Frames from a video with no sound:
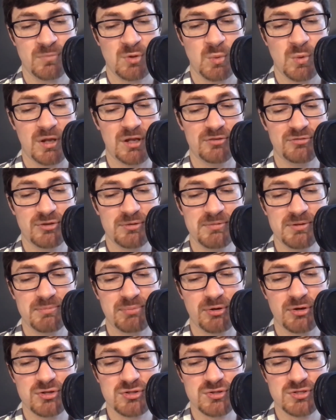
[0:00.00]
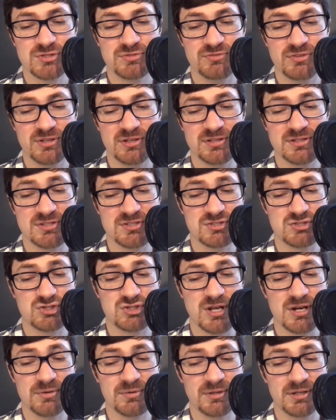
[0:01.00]
While affirming pro-choice feelings is
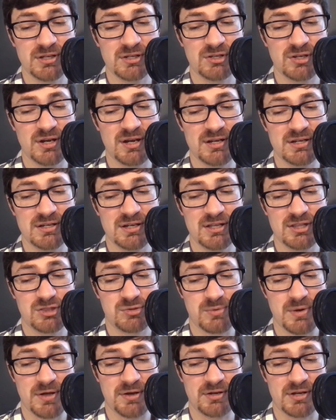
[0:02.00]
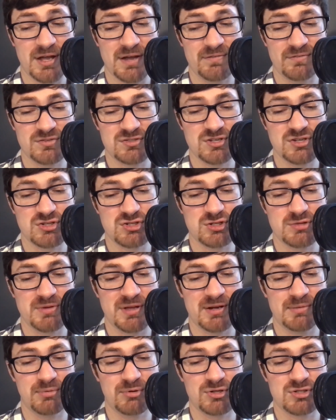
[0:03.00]
generally a good idea throughout a conversation
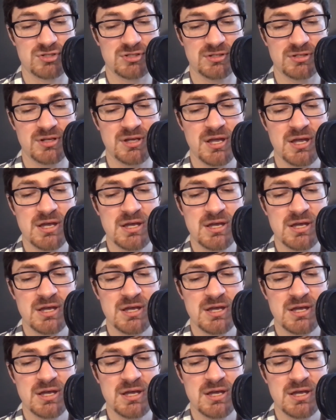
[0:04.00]
about abortion,